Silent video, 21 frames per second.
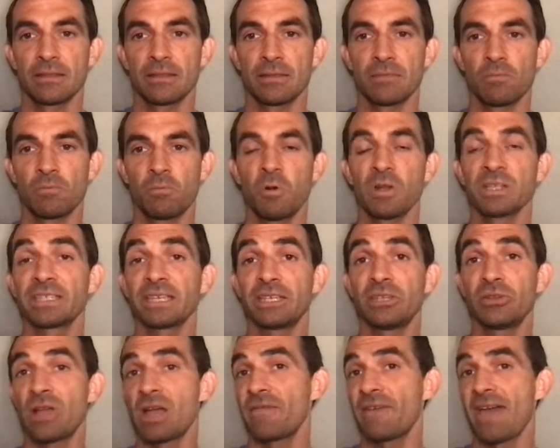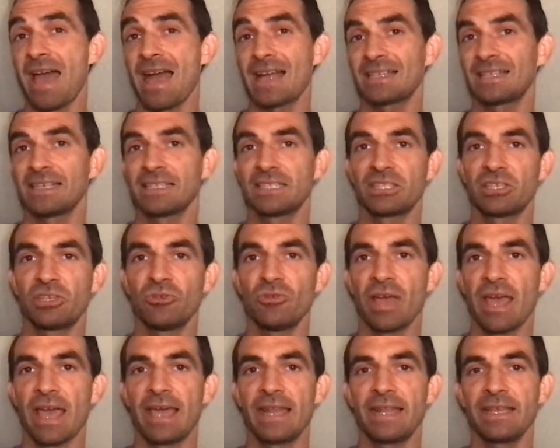once they do have access to
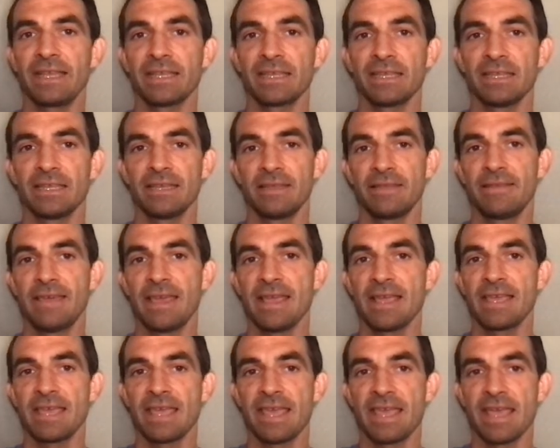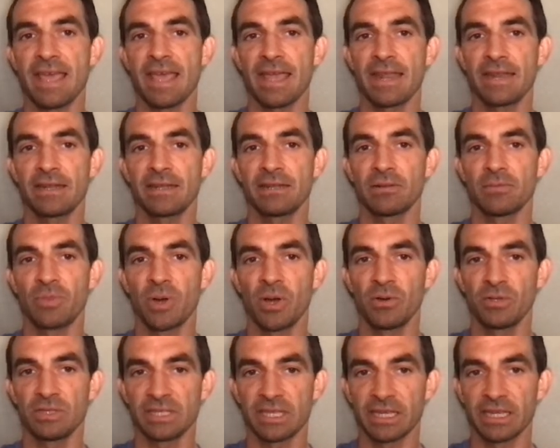edit, they can
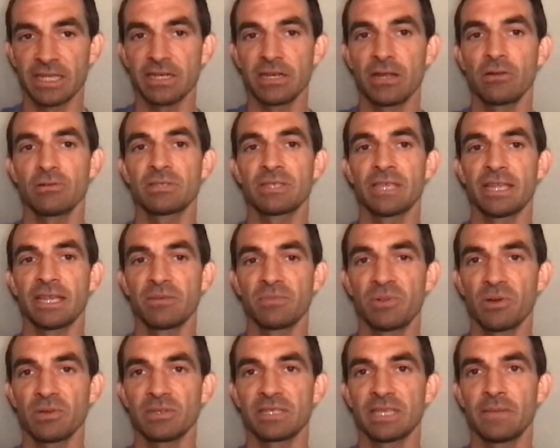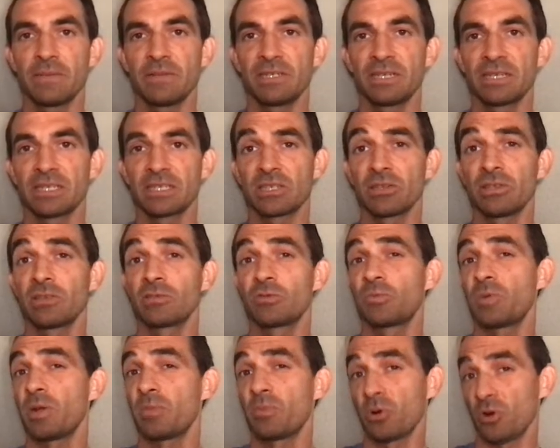post sticky notes, they can post images. So this would
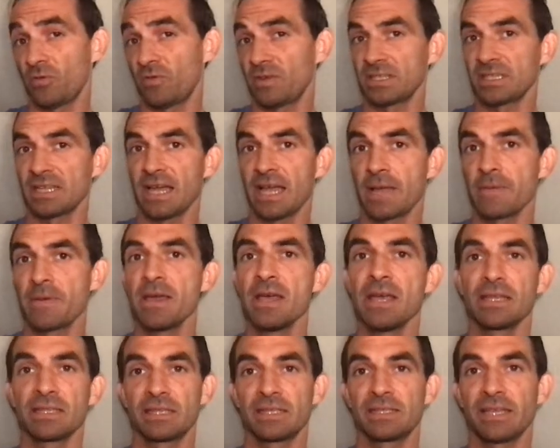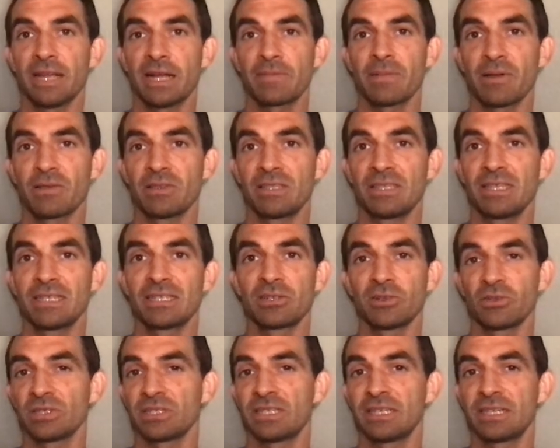be a perfect time to talk about
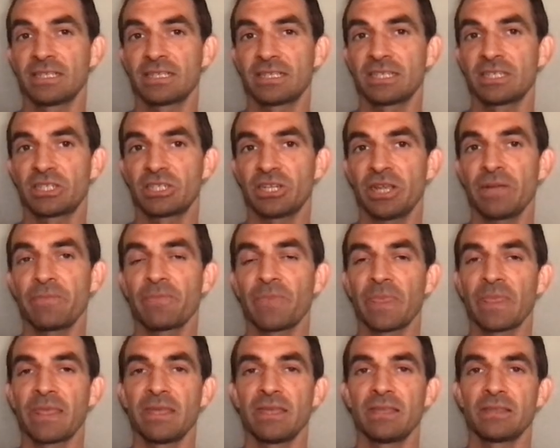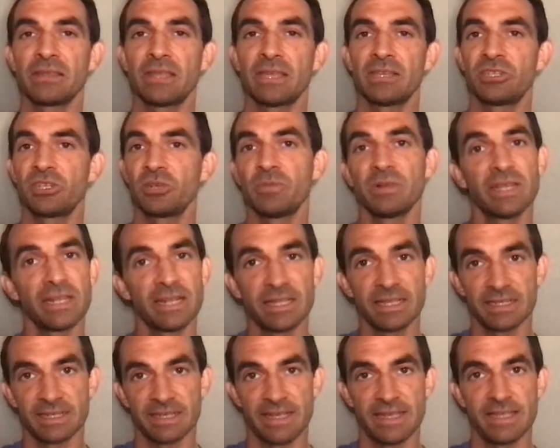digital citizenship. They should be getting
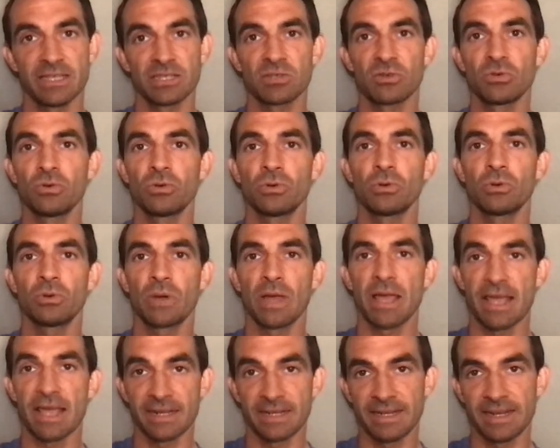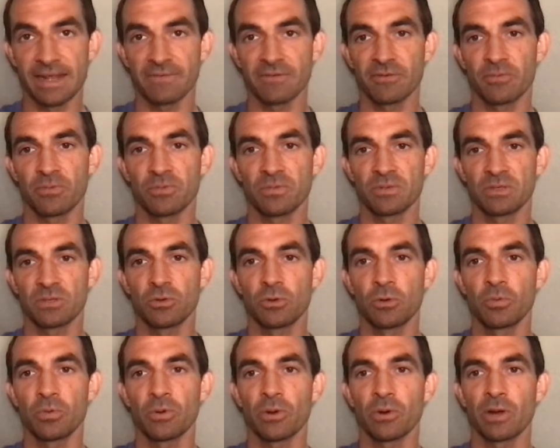this in school and in the after school
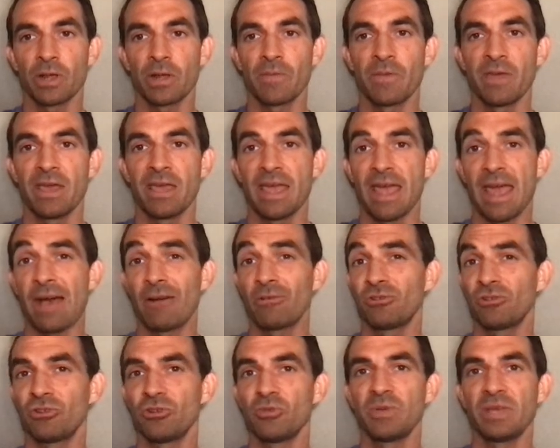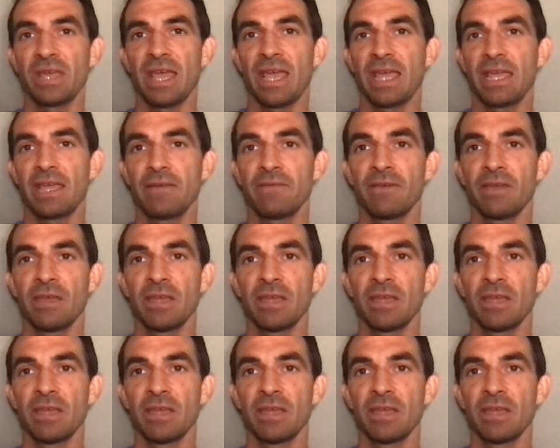program. How do you behave